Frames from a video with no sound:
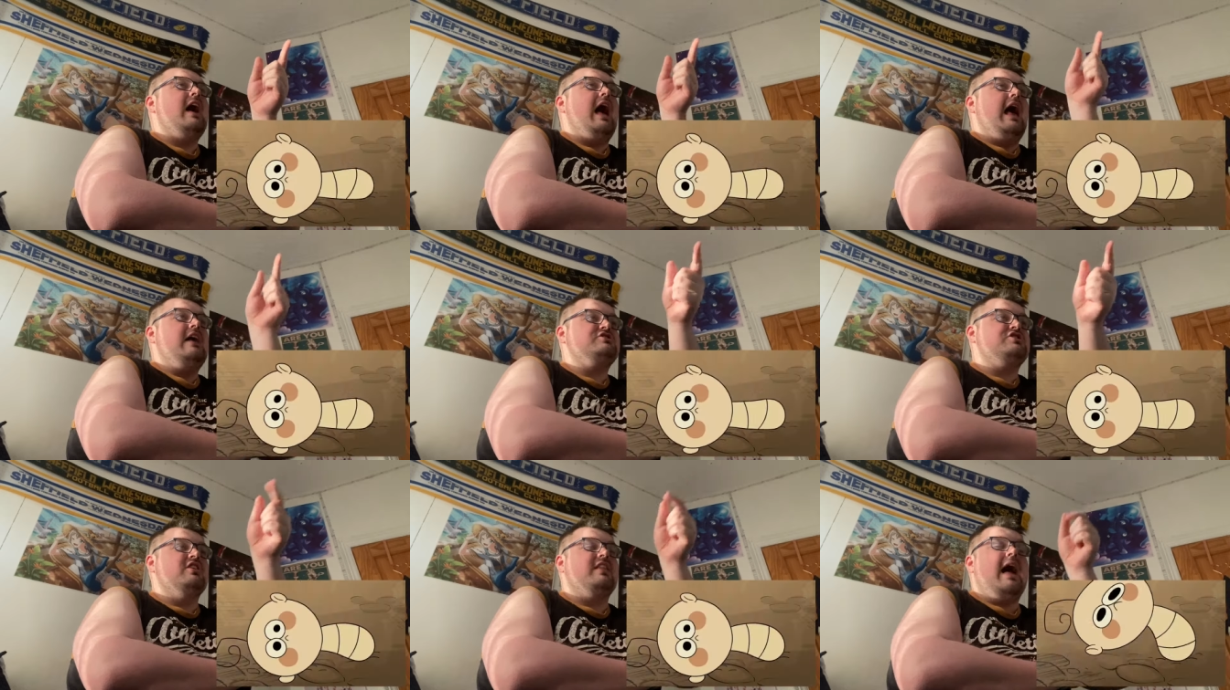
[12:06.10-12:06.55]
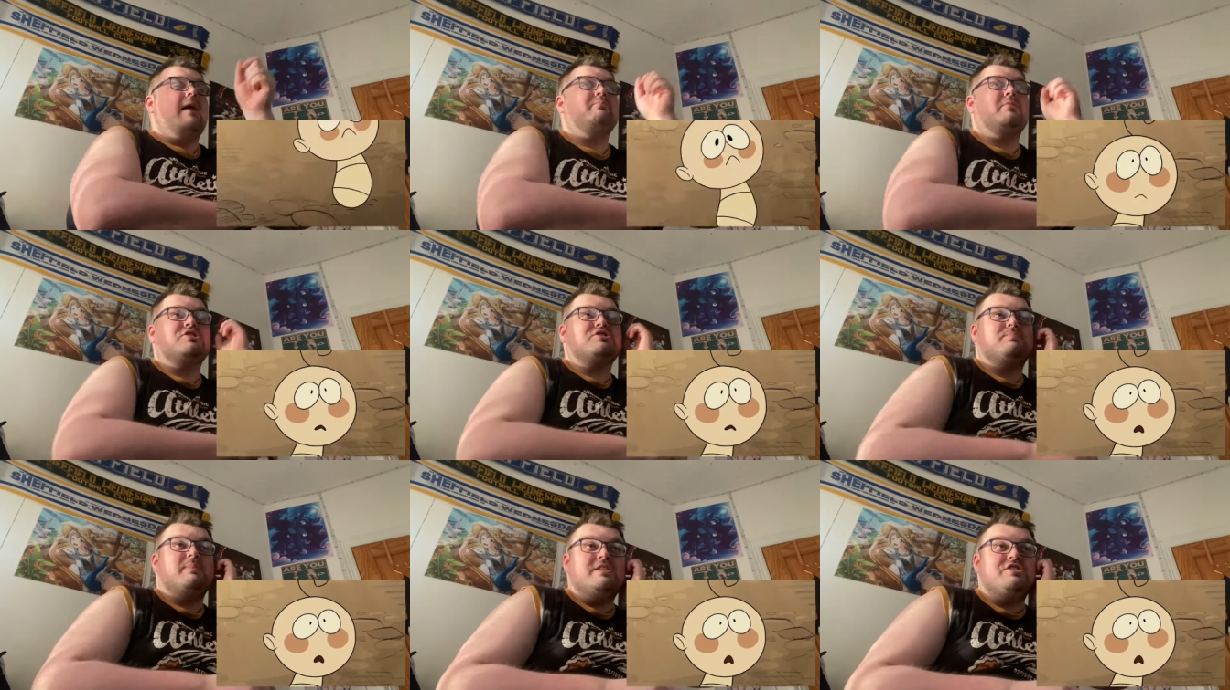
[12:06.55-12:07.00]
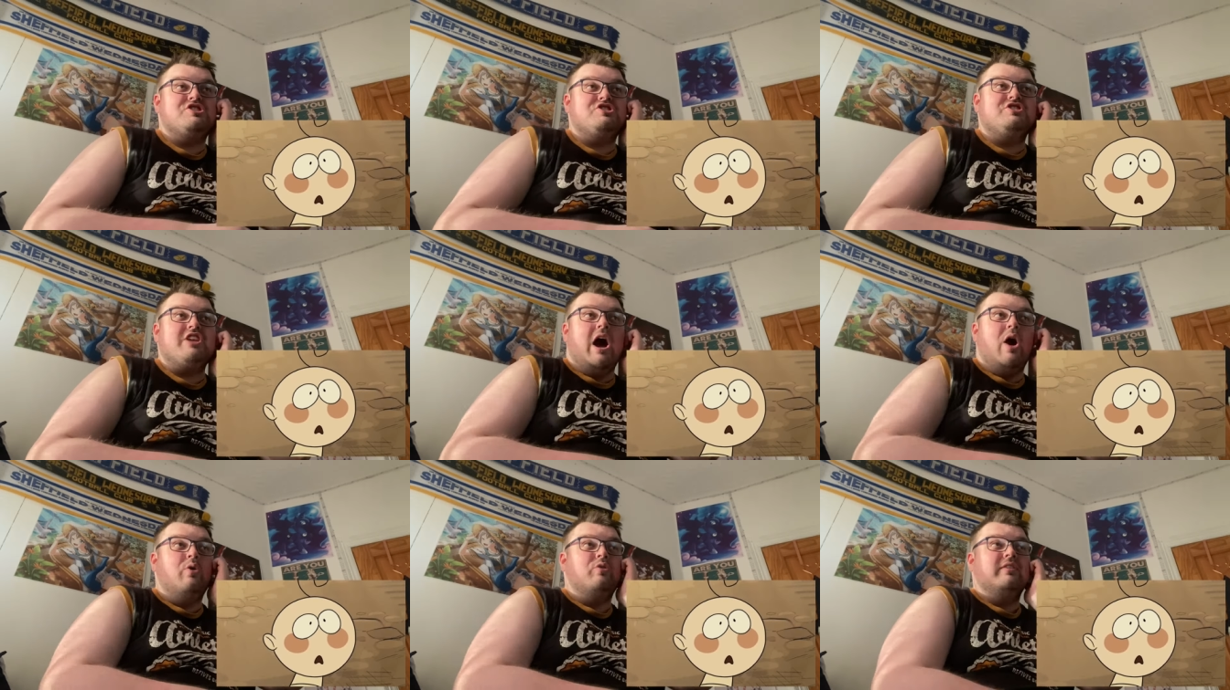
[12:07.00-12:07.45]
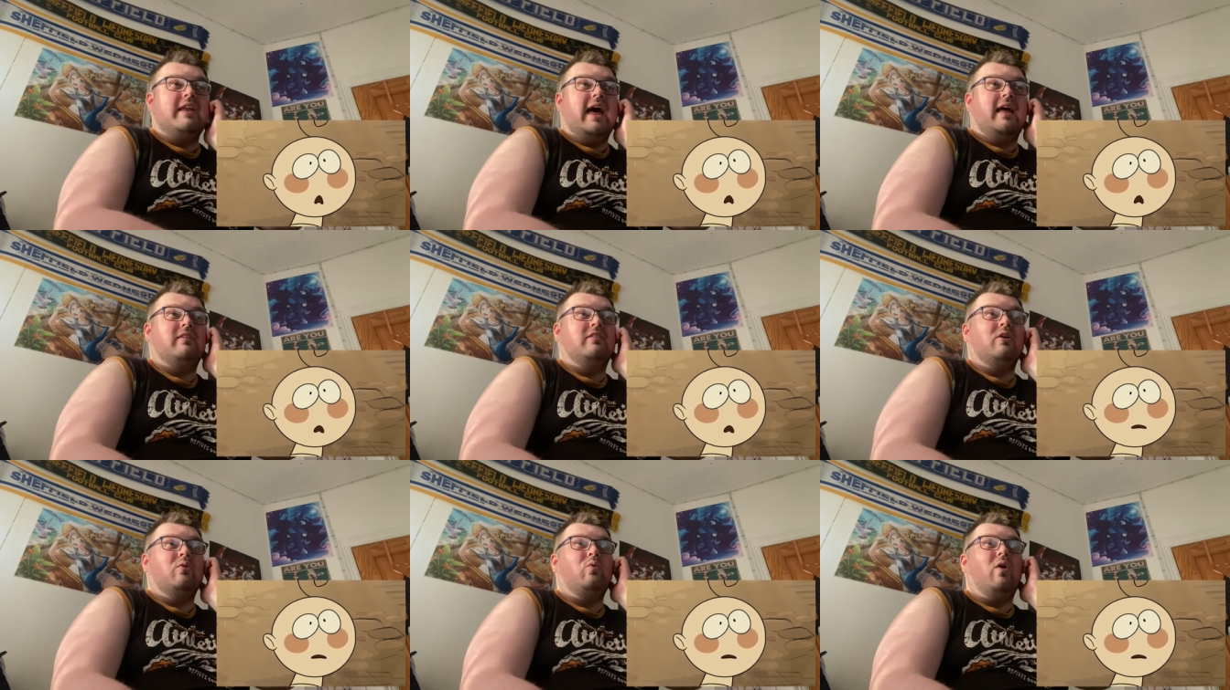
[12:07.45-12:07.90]
so that must be Stone
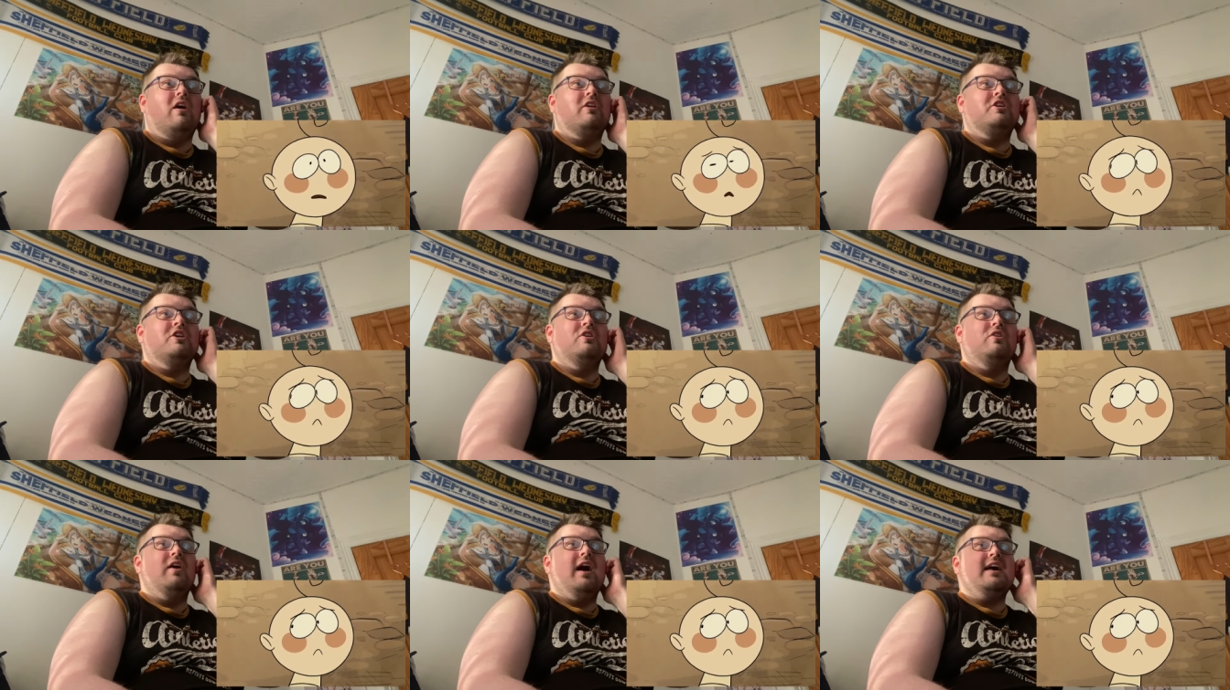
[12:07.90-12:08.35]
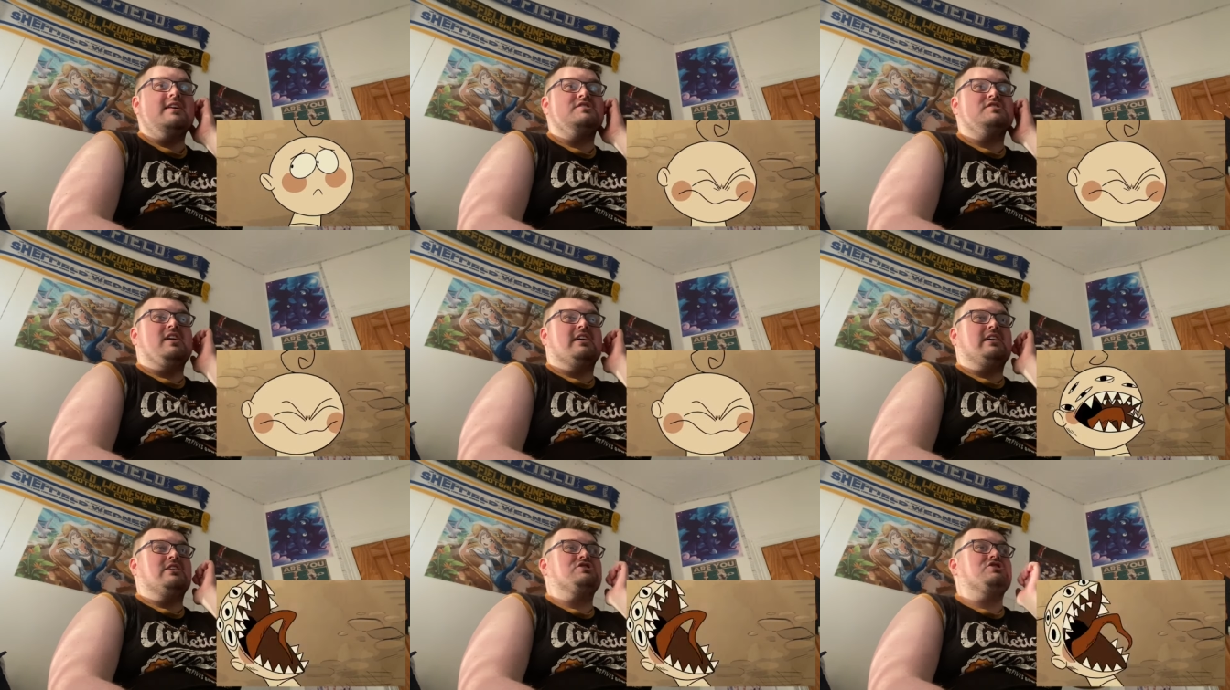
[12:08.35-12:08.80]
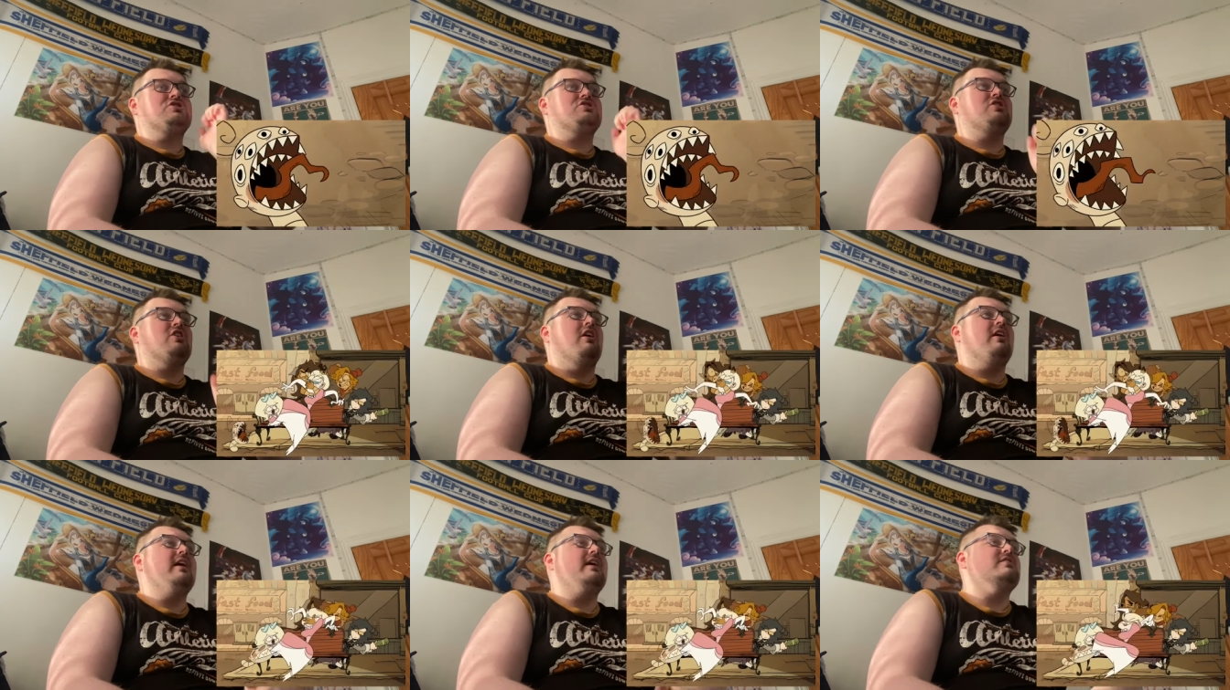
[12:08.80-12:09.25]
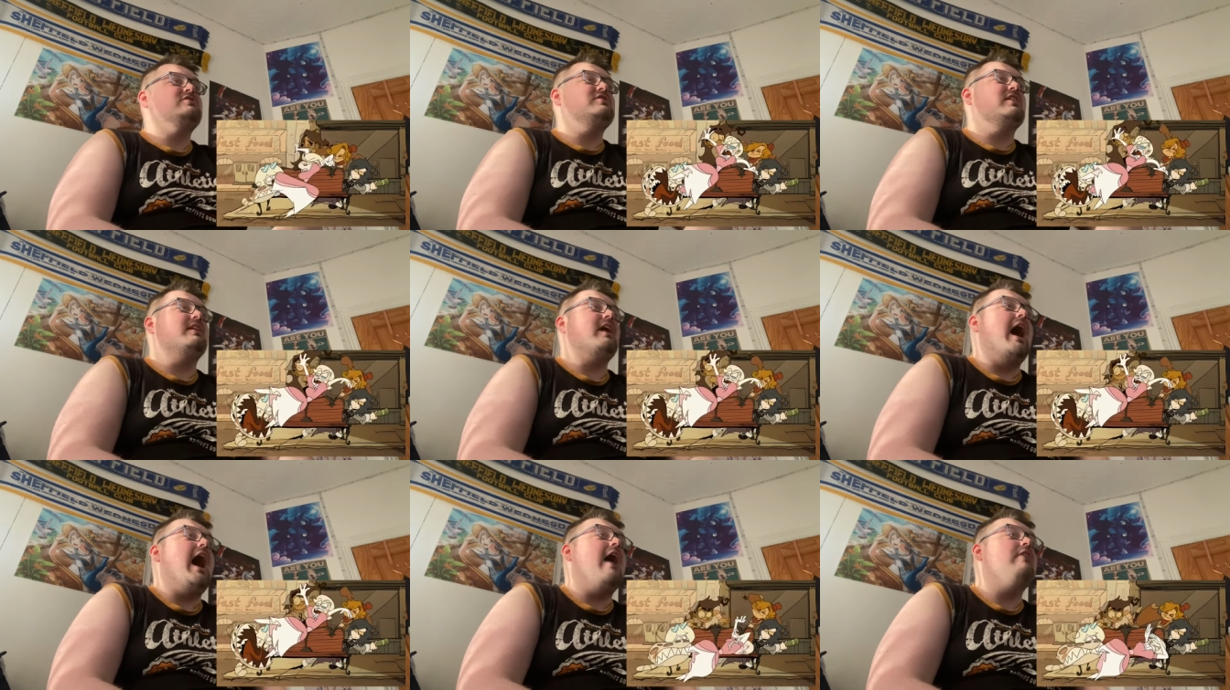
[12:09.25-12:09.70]
then, the one who has like a Scottish
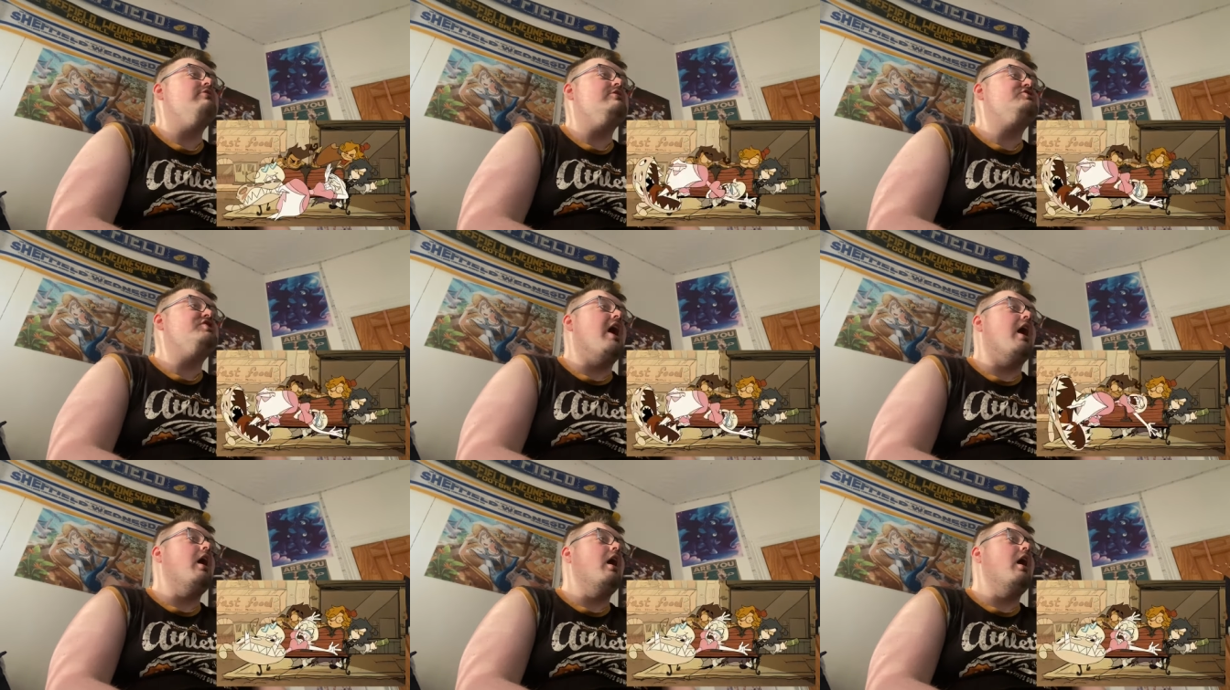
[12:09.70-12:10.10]
and Irish.